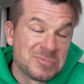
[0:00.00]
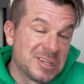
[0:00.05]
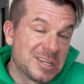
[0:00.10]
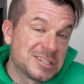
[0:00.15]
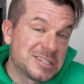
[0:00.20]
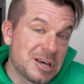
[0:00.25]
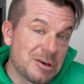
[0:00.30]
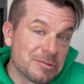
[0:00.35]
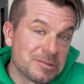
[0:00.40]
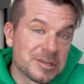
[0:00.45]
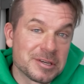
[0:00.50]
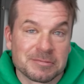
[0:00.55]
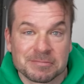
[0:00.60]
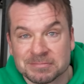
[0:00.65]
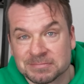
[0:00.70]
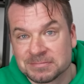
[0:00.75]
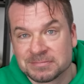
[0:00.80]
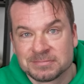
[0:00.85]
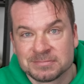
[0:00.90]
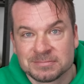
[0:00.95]
it's healthy
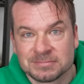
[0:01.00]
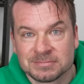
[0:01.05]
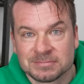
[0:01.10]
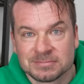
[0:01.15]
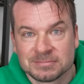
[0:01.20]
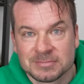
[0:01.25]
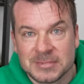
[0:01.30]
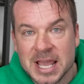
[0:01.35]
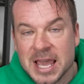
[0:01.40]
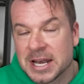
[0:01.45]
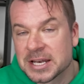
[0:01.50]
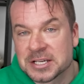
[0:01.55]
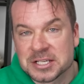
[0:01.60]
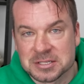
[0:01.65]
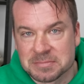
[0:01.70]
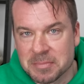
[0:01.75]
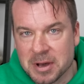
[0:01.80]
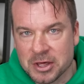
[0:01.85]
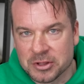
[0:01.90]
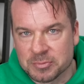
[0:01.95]
and it
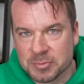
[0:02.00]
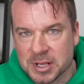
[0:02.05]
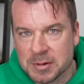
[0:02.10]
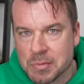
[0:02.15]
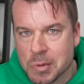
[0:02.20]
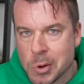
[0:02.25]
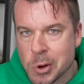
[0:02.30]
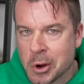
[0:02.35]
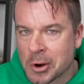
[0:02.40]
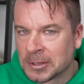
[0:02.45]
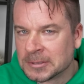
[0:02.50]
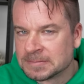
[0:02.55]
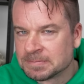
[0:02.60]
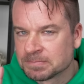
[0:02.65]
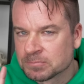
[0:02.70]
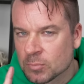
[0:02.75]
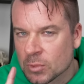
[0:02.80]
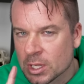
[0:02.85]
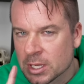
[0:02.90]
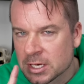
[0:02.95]
doesn't bother me.
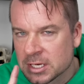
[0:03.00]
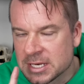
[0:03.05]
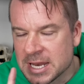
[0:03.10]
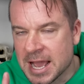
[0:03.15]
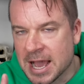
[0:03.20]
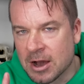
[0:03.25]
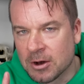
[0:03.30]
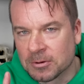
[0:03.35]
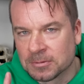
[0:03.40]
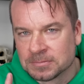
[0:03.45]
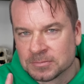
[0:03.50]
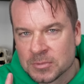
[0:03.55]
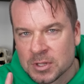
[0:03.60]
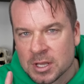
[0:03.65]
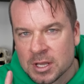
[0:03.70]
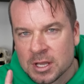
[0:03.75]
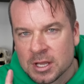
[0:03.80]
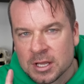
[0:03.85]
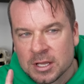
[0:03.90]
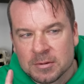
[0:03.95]
Now,
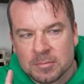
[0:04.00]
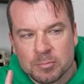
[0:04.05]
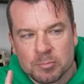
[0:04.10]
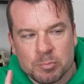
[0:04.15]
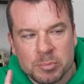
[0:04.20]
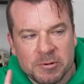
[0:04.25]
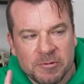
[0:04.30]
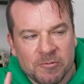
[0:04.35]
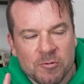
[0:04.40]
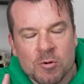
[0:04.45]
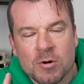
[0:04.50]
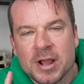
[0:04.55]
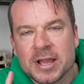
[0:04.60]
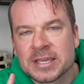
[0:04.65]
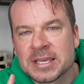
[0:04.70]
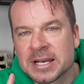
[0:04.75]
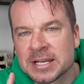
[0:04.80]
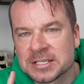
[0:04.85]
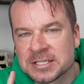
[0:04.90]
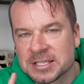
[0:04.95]
before I
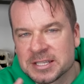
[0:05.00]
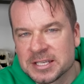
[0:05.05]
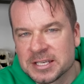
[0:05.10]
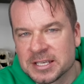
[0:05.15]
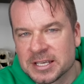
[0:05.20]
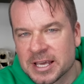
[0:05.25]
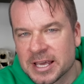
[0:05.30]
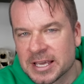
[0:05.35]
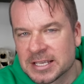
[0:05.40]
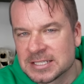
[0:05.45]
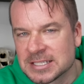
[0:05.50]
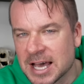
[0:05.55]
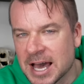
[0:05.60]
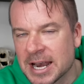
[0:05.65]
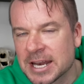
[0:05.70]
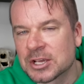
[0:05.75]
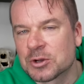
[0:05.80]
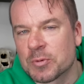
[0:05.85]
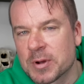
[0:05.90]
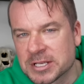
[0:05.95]
get into the
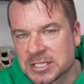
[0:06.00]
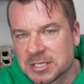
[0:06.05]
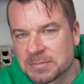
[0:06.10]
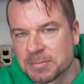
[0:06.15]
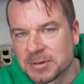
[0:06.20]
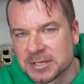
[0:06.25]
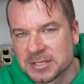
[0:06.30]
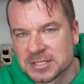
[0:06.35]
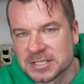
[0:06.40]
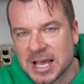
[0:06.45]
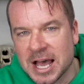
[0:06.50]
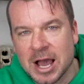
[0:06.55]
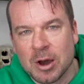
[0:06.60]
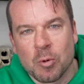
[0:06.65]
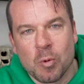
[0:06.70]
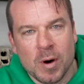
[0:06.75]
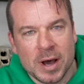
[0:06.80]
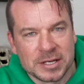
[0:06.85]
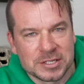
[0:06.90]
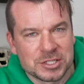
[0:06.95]
exotic recipes, I
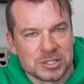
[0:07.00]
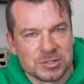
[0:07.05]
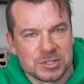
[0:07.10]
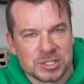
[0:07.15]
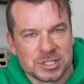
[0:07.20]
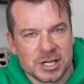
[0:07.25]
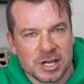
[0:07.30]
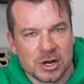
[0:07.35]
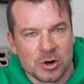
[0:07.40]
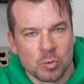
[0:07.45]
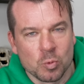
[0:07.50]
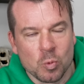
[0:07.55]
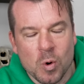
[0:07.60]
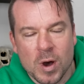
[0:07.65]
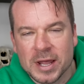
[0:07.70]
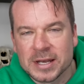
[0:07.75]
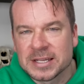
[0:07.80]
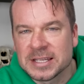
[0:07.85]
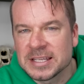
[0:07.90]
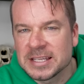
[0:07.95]
want to share
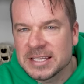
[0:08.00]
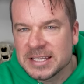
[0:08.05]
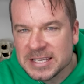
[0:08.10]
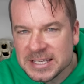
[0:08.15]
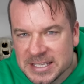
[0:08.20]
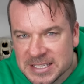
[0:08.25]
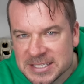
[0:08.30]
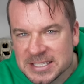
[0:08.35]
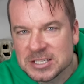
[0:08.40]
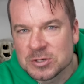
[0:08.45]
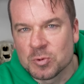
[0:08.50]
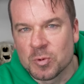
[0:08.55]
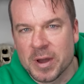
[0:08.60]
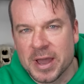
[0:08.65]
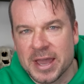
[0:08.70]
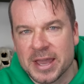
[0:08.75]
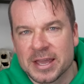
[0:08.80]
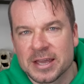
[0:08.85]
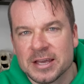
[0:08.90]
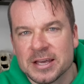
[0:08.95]
one easy
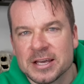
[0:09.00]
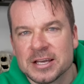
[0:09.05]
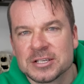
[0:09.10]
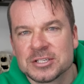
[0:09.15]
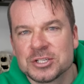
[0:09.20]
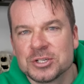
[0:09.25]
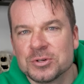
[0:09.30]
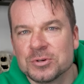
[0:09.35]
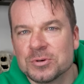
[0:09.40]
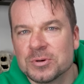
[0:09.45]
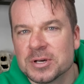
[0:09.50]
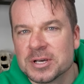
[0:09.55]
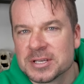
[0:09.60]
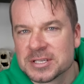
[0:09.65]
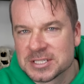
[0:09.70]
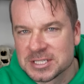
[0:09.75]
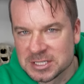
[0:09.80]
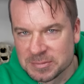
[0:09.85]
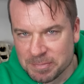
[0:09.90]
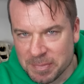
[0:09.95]
way to
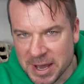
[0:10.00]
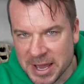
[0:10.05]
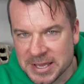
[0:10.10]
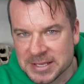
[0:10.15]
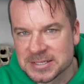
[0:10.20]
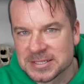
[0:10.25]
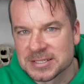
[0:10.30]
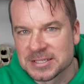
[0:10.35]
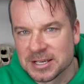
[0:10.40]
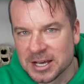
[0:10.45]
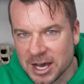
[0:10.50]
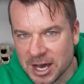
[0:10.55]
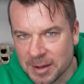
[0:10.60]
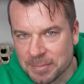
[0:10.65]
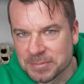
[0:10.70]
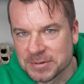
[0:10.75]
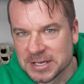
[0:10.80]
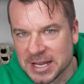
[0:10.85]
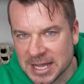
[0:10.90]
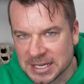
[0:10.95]
spice
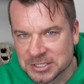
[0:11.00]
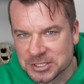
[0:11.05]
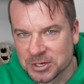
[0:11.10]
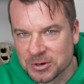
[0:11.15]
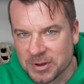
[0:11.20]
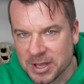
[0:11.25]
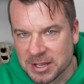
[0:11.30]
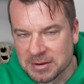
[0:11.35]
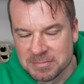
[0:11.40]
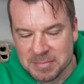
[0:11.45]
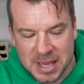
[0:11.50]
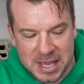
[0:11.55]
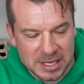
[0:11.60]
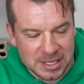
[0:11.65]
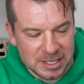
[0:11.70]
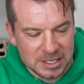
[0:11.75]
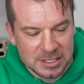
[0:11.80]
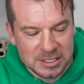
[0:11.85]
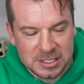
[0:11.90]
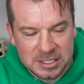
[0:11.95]
up natto and
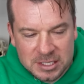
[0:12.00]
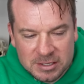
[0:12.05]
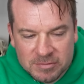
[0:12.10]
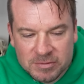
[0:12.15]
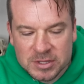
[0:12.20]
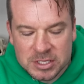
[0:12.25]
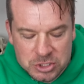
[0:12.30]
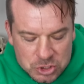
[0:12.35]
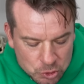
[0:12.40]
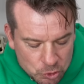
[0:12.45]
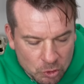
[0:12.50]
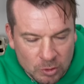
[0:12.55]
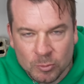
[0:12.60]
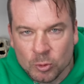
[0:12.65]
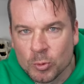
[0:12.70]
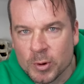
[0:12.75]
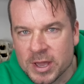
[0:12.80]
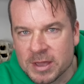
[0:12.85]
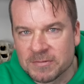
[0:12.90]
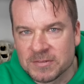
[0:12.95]
make even this
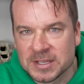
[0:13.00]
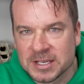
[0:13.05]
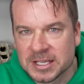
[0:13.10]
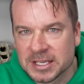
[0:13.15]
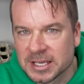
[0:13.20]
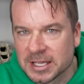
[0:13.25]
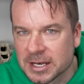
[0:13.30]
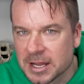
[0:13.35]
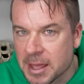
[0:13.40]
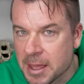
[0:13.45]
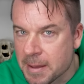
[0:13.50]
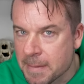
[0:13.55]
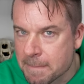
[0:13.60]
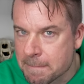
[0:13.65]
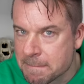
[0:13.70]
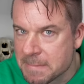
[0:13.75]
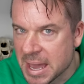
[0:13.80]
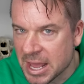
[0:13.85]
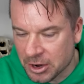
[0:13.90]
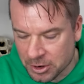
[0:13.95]
normal way of eating it
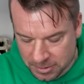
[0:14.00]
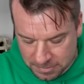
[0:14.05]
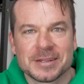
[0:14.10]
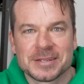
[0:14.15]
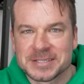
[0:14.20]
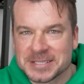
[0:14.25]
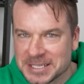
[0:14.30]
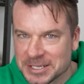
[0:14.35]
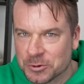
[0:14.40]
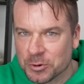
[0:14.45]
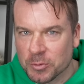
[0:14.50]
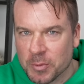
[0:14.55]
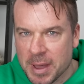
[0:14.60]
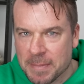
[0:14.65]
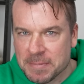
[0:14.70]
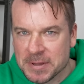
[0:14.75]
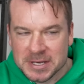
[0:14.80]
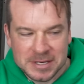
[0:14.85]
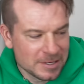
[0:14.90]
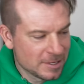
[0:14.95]
better. The secret
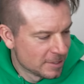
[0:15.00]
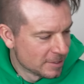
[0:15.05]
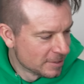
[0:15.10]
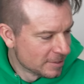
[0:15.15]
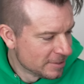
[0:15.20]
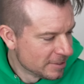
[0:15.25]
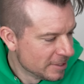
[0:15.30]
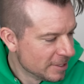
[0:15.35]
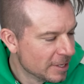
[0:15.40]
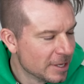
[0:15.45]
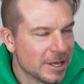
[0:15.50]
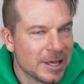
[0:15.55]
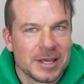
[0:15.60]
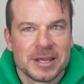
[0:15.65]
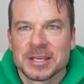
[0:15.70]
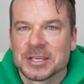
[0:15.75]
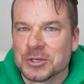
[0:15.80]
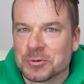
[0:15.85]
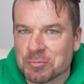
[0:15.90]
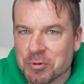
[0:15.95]
weapon,
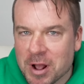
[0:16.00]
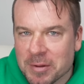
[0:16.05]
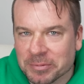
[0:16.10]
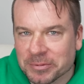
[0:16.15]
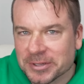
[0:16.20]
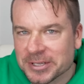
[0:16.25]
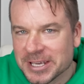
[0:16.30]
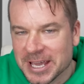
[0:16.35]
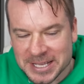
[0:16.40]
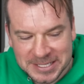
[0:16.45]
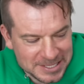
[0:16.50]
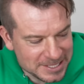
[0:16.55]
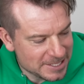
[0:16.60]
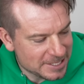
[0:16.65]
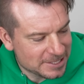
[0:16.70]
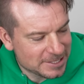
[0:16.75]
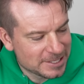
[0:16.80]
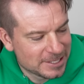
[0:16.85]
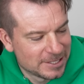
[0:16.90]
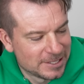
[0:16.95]
you probably guessed
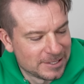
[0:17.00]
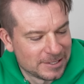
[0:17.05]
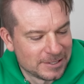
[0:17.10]
it,